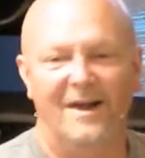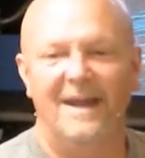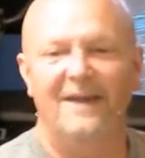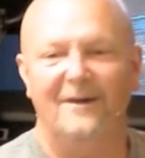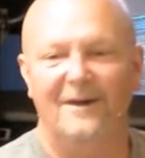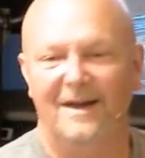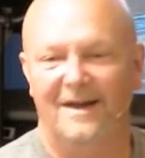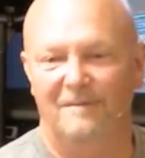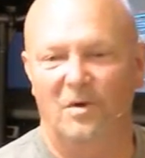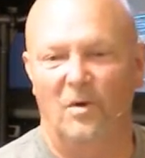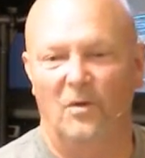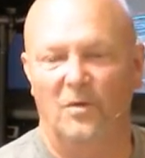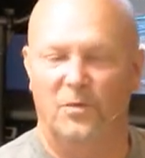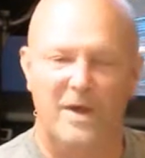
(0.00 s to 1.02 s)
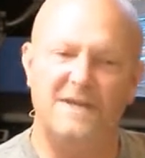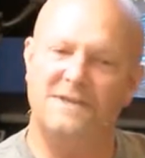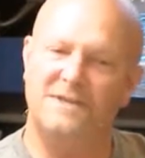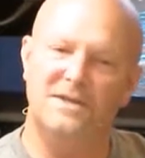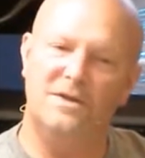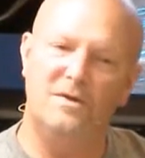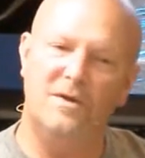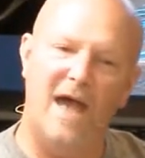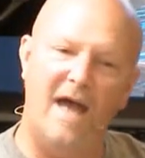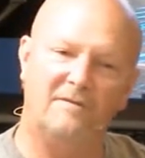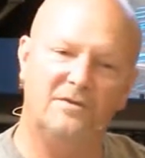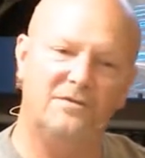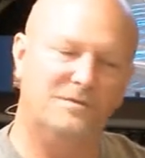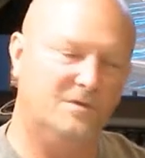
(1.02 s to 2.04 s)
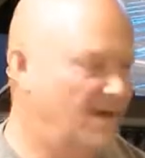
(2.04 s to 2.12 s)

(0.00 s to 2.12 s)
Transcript: here anymore. The reason you have a